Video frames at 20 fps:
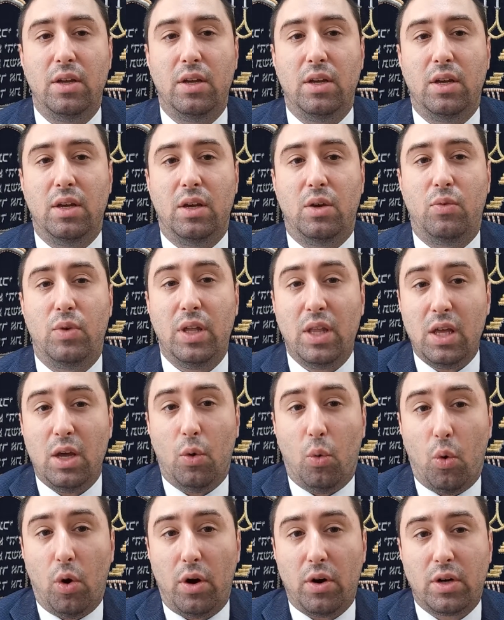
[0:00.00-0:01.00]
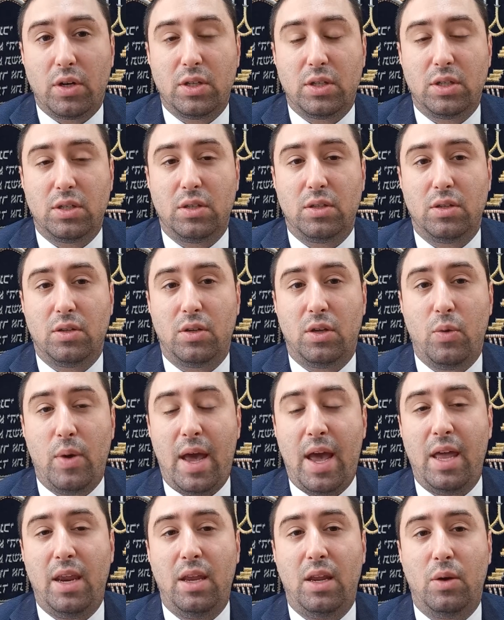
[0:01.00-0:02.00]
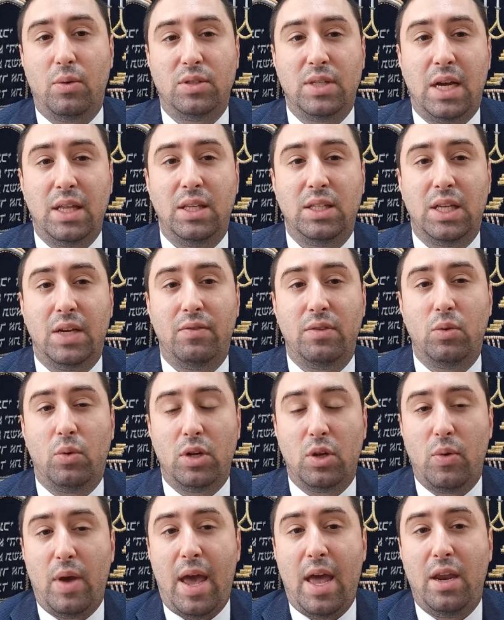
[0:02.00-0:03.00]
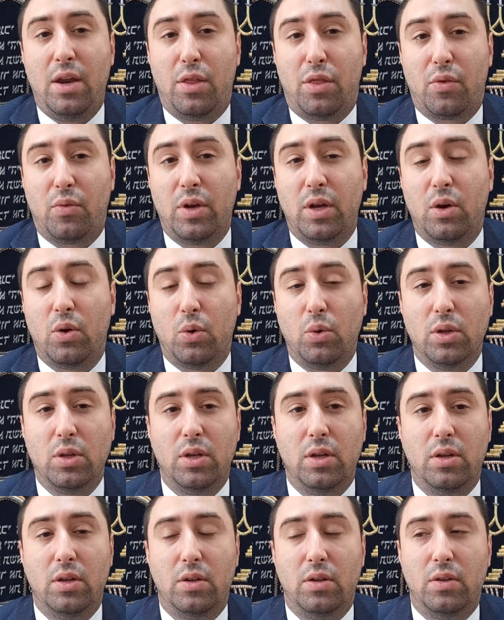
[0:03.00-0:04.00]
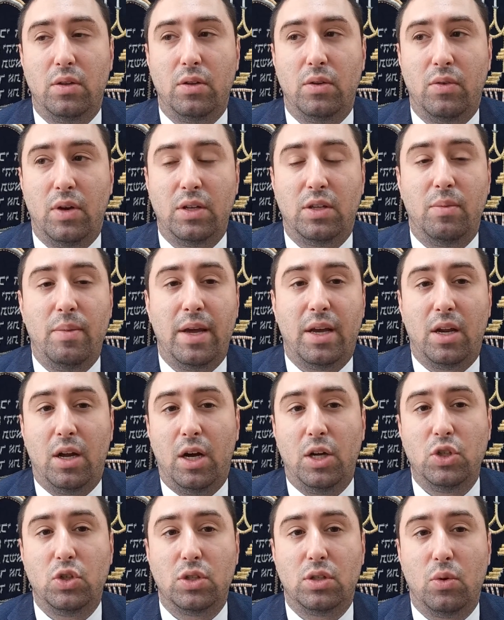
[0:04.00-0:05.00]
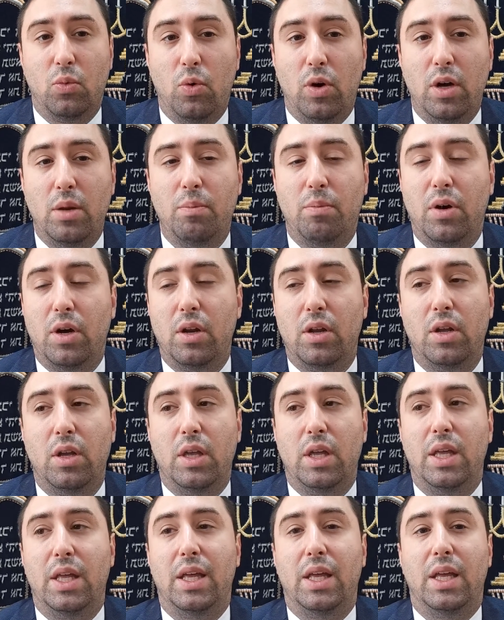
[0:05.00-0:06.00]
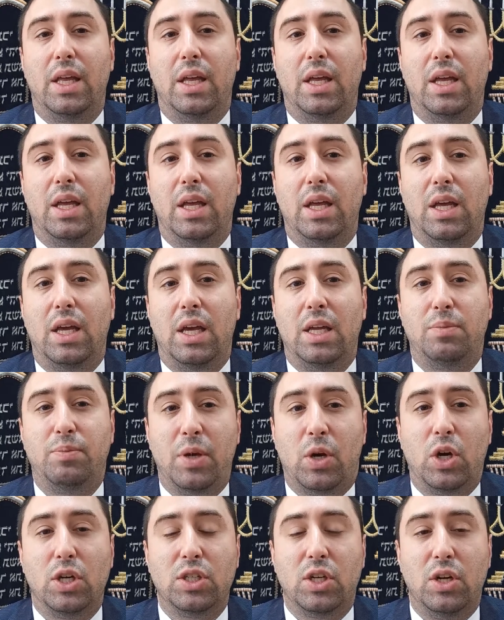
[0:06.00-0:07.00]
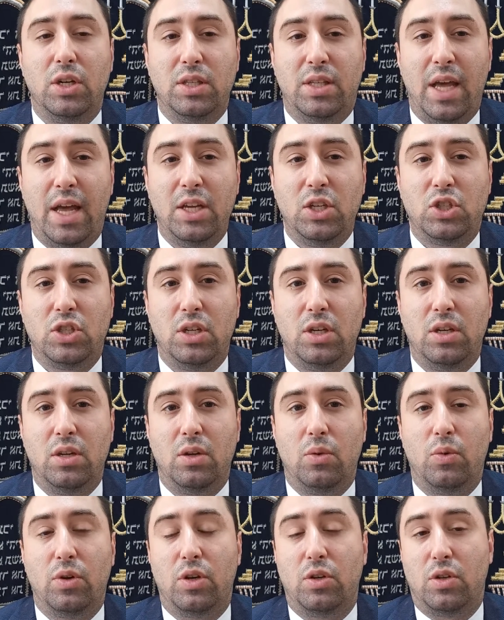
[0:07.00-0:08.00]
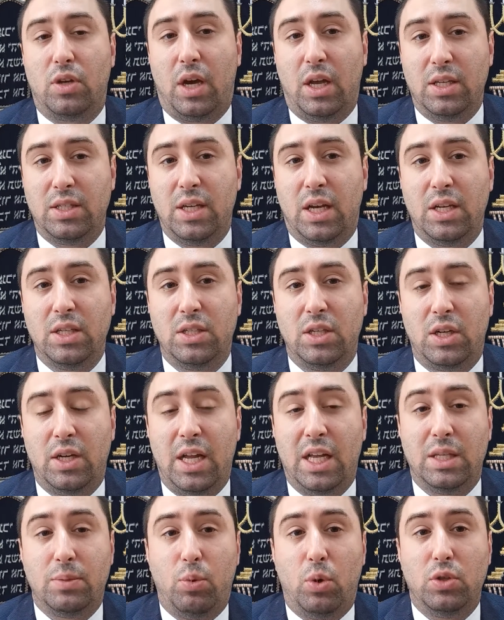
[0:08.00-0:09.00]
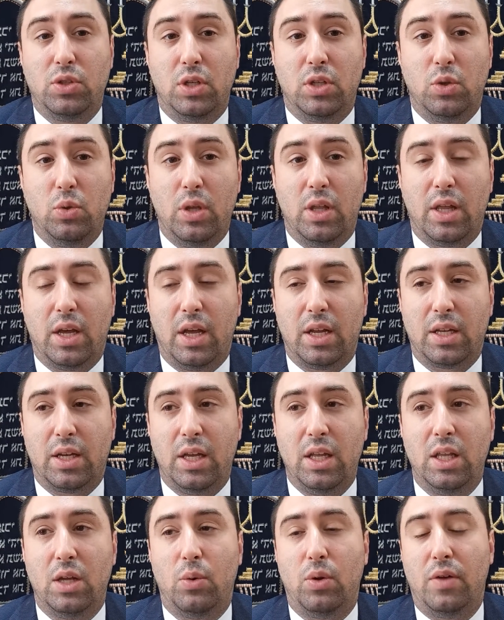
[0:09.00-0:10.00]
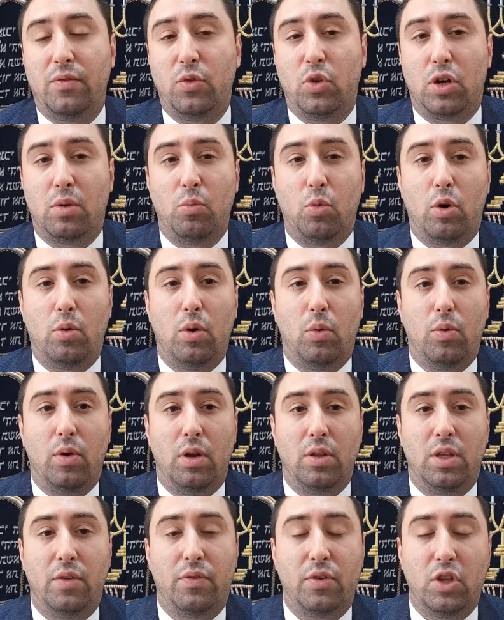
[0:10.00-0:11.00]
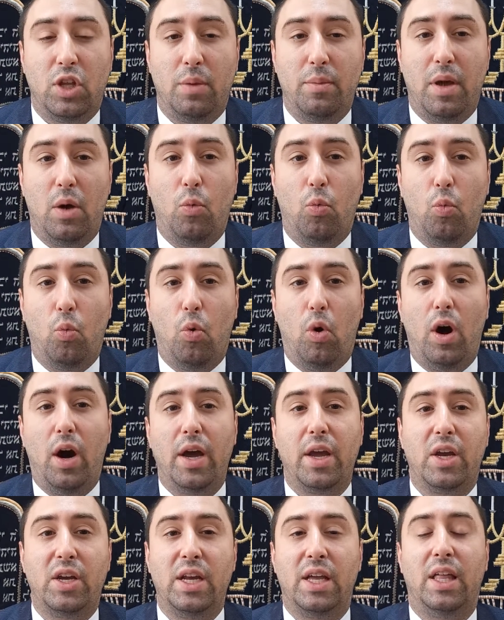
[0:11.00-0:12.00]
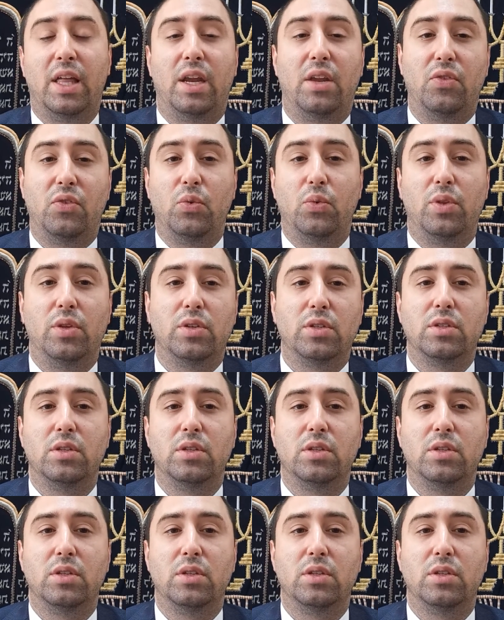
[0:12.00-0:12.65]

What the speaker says: Really, it works. You added, it was 97 to 1. You added 3 chulin, right, to make it 100 to 1. But it's because your intention. Chazal said you're not supposed to do that. We'll have to talk more about a different time about why you're not allowed to do this.